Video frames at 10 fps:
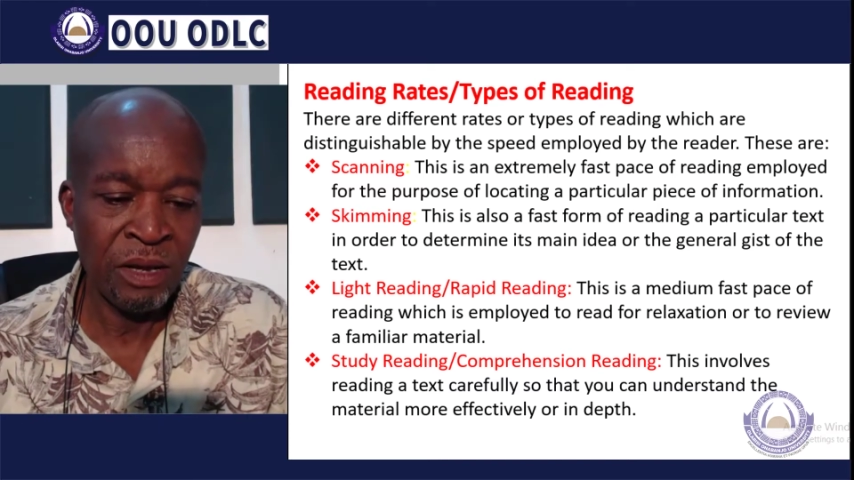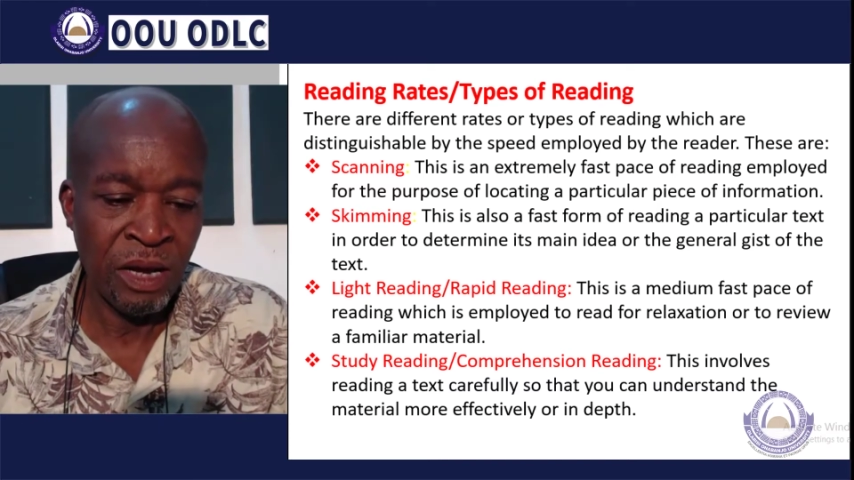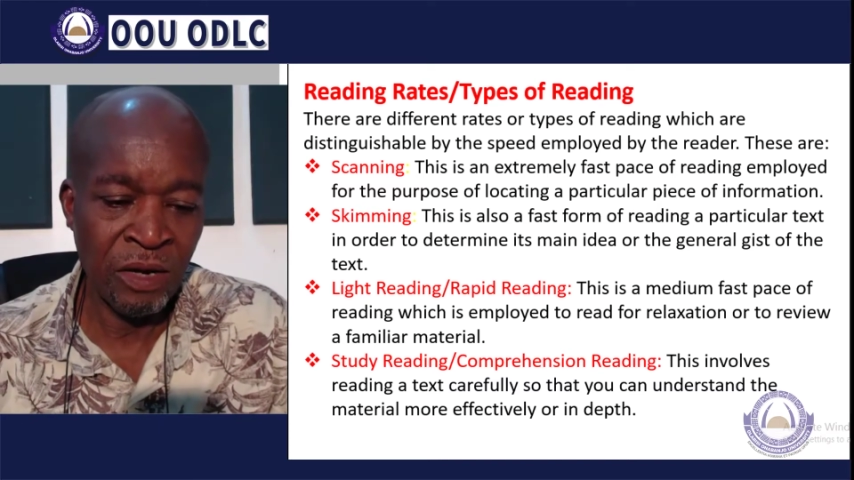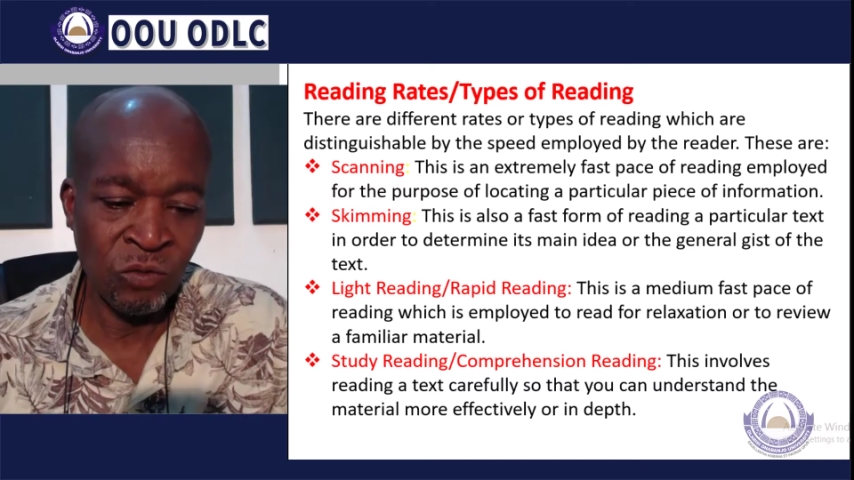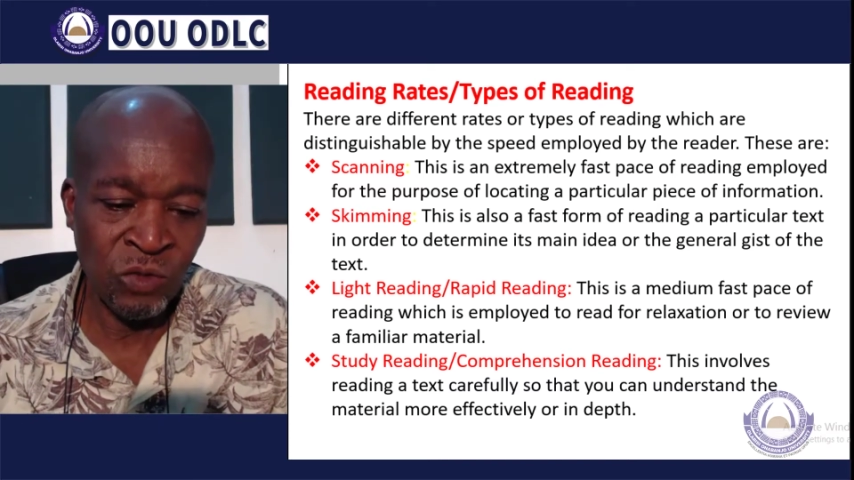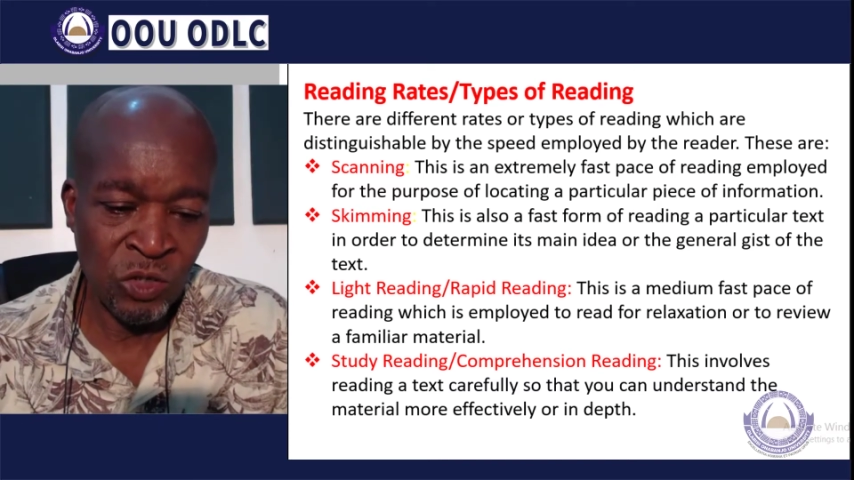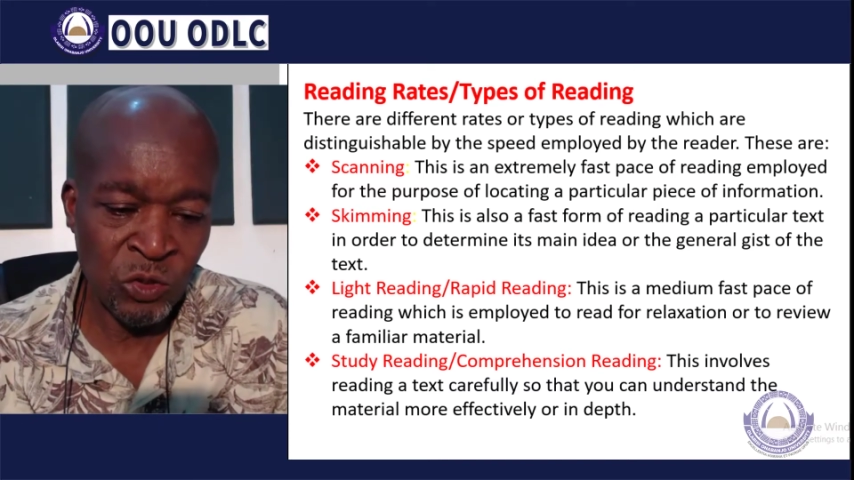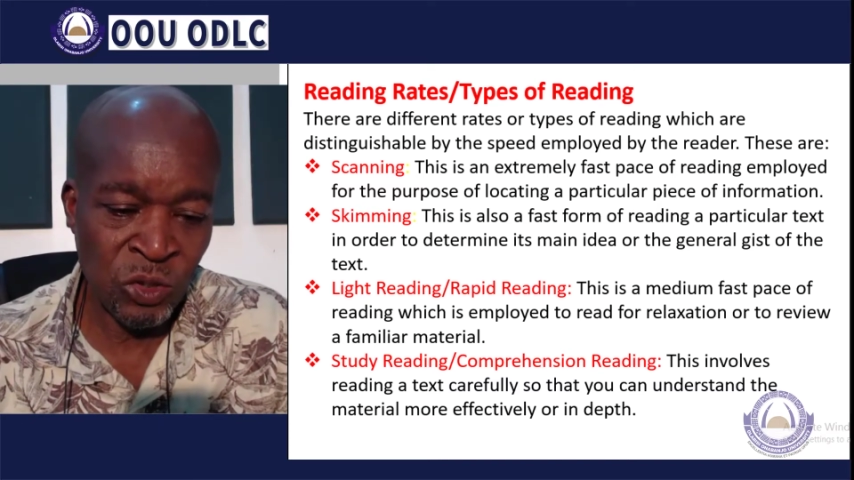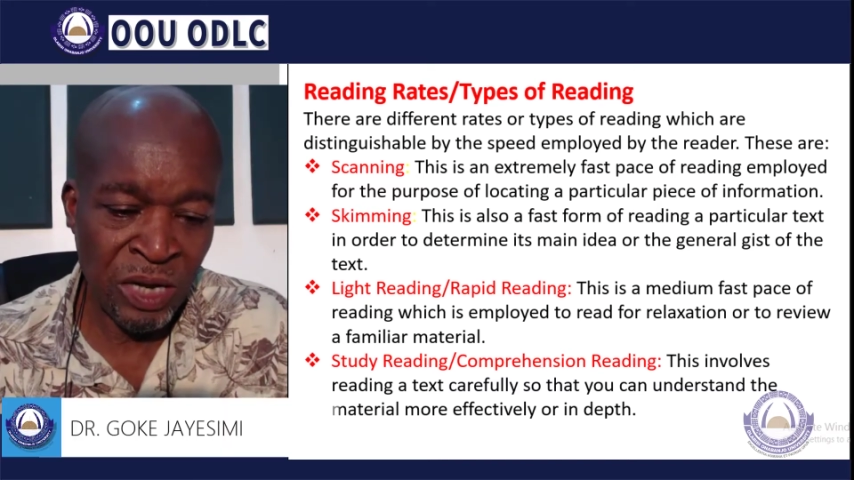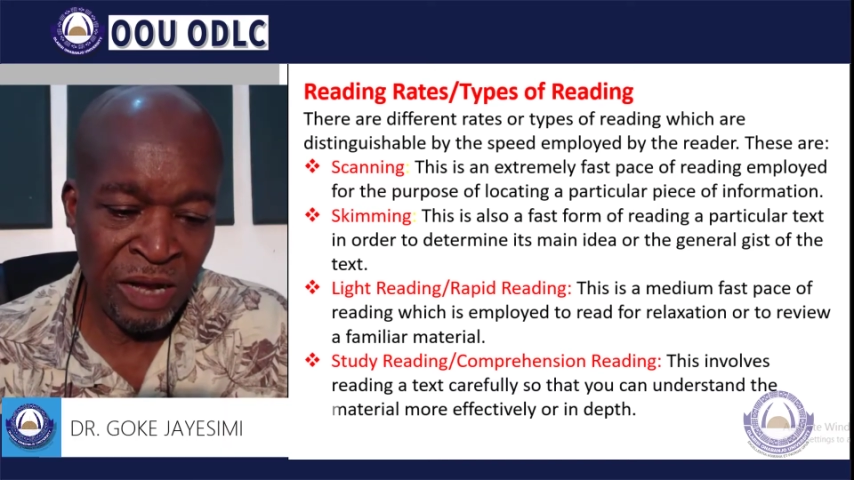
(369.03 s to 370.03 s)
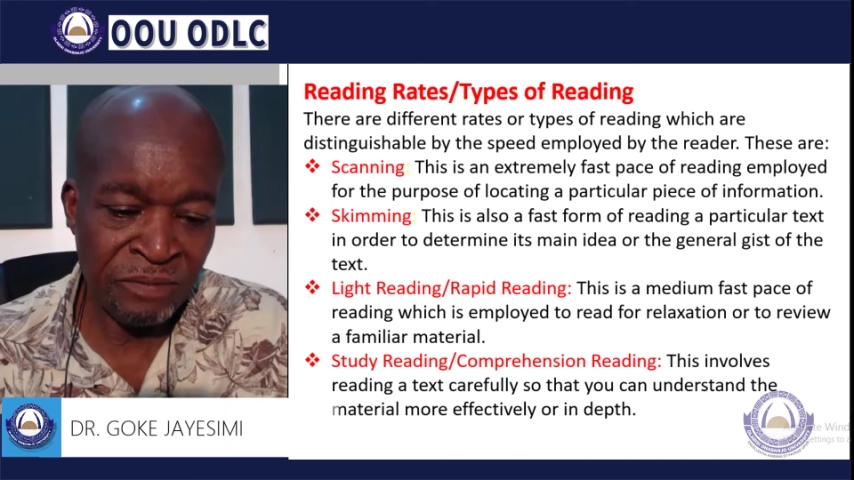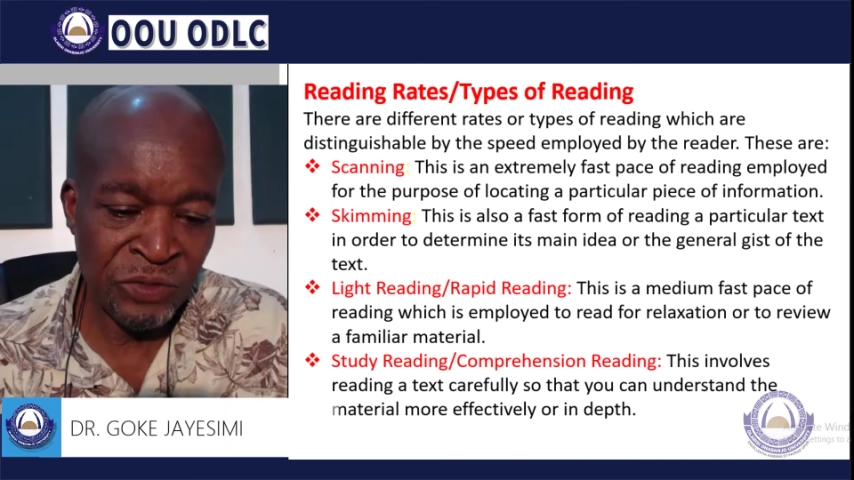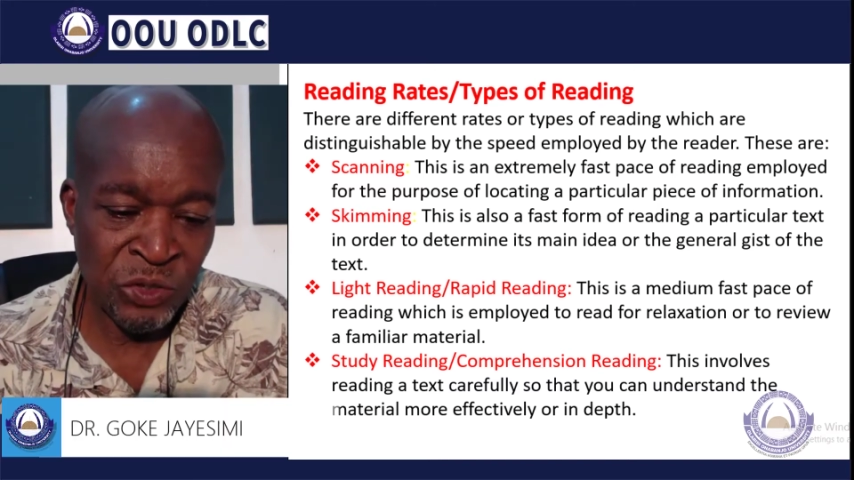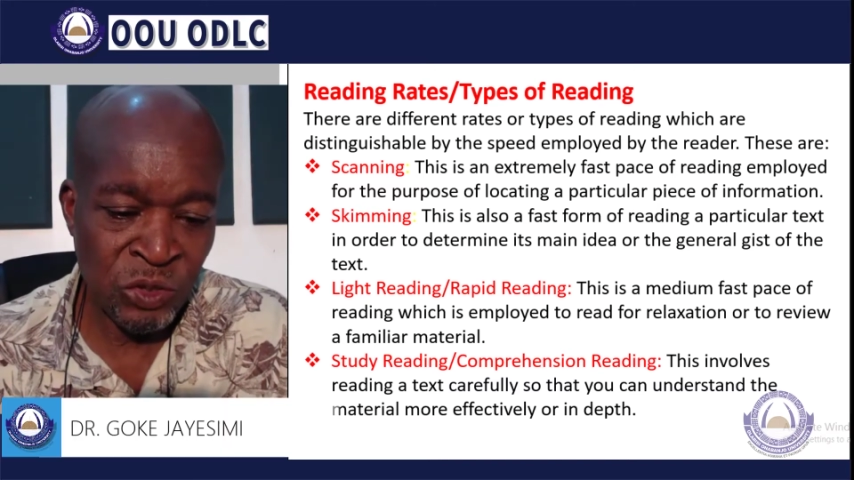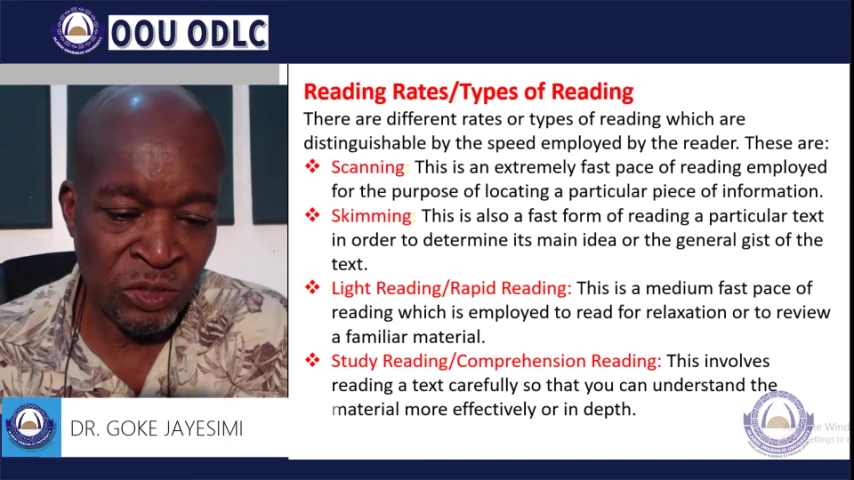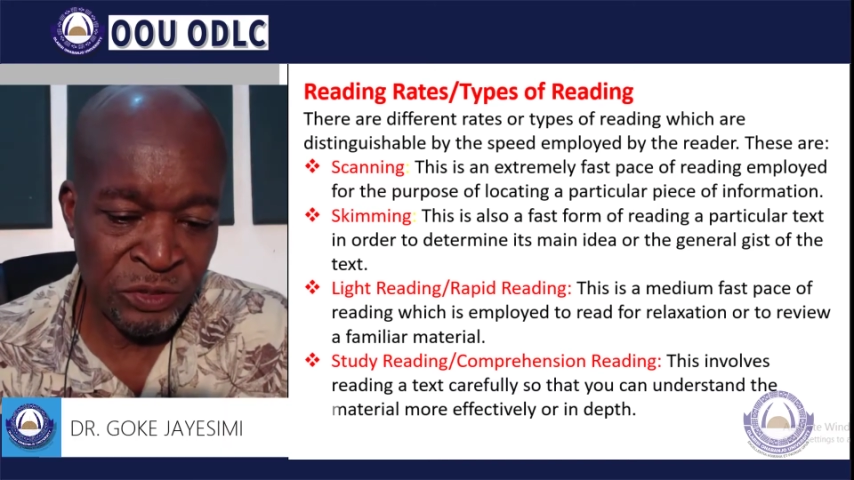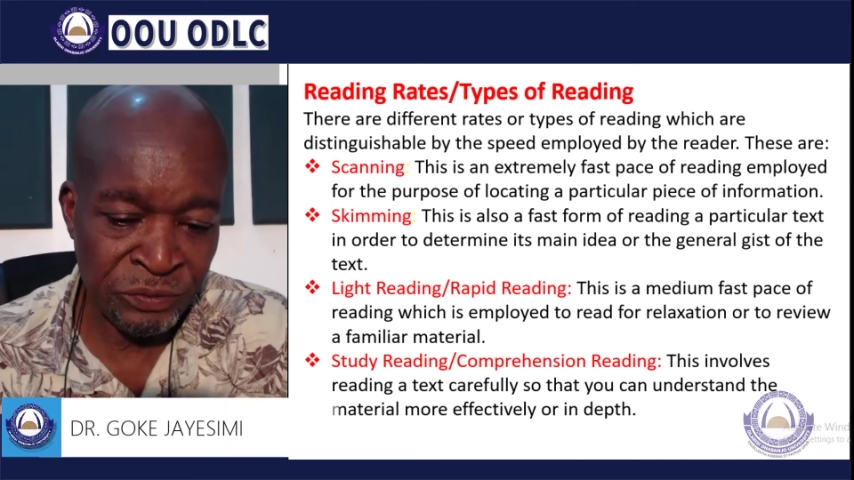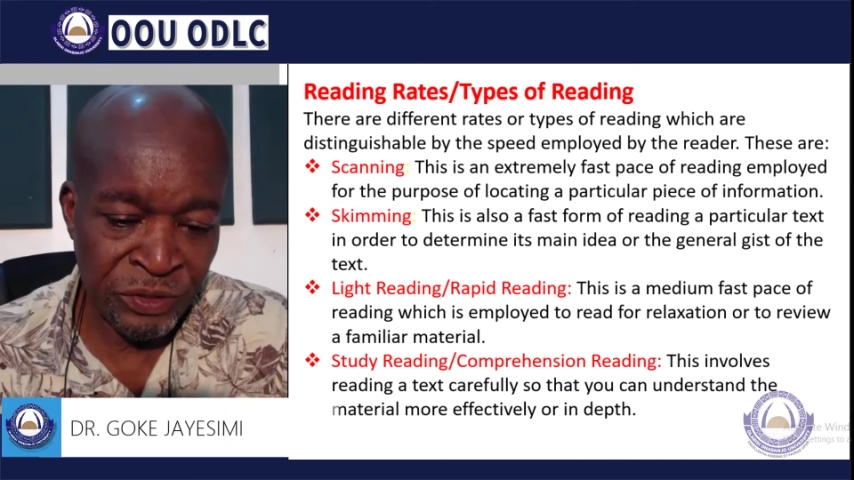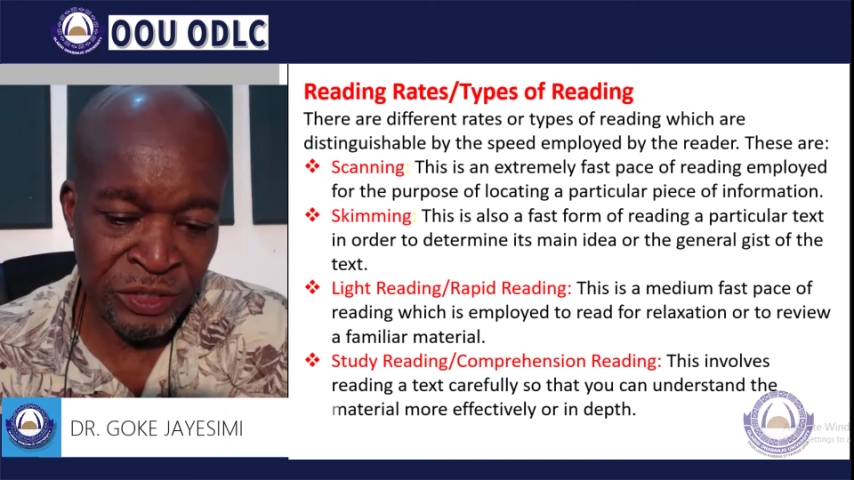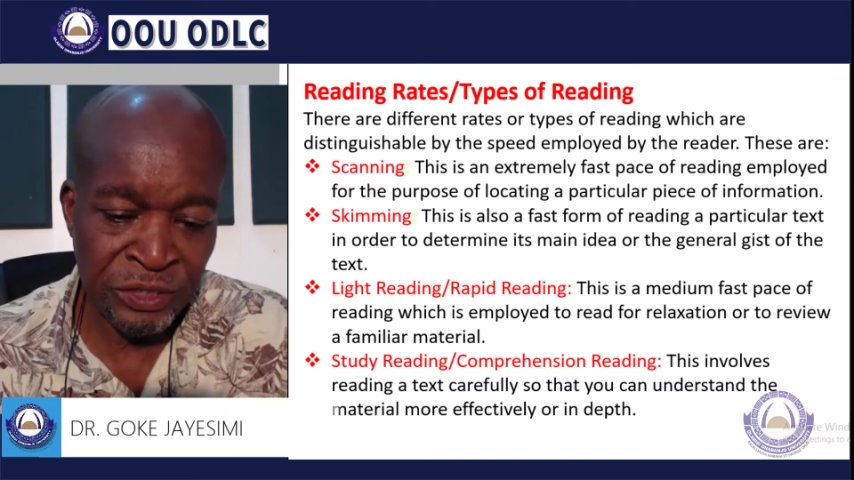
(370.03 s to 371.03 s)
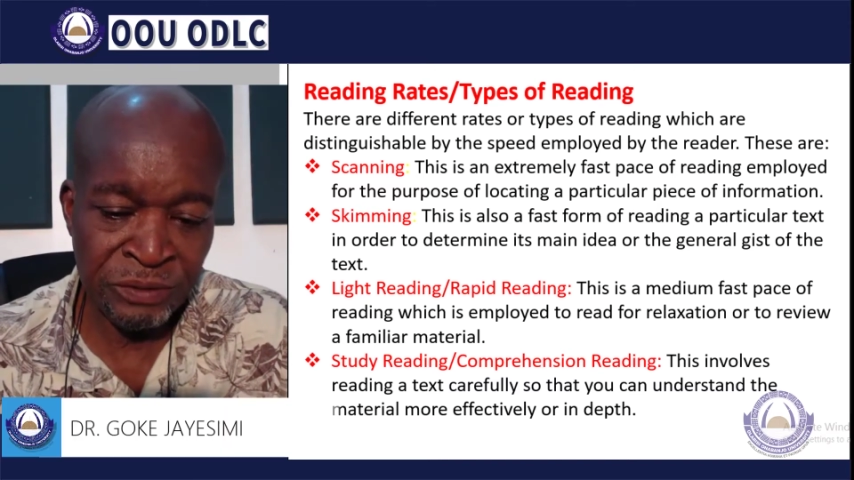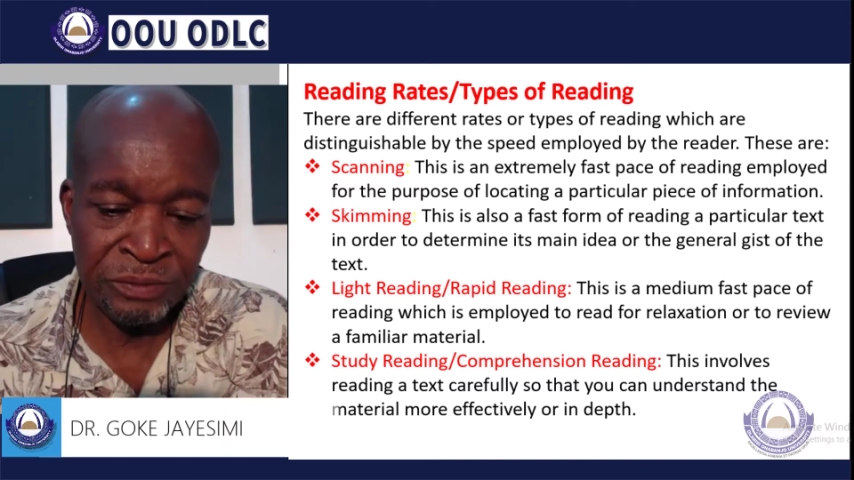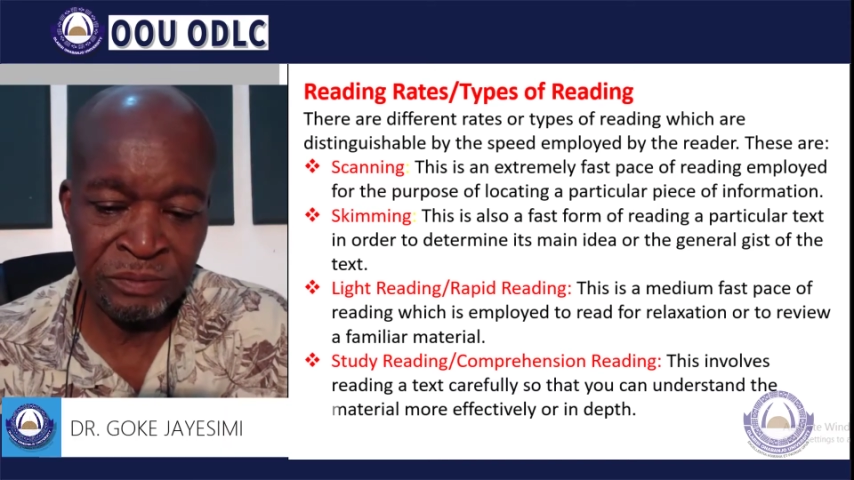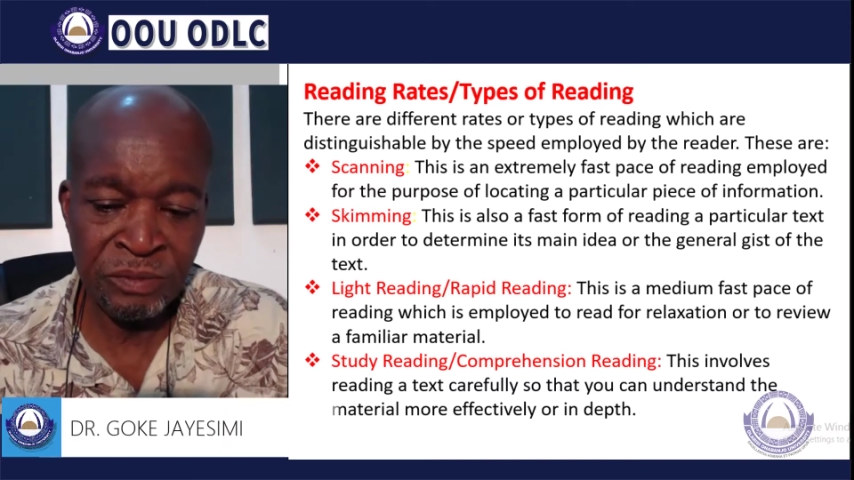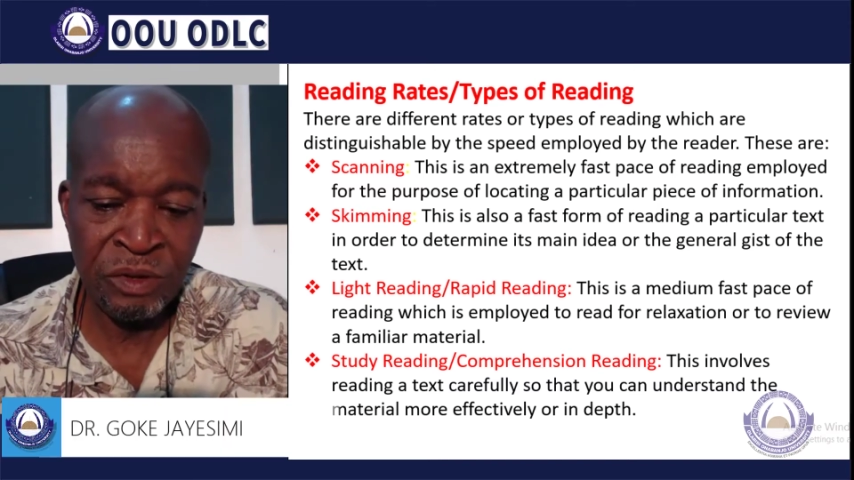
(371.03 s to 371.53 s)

And we also have study reading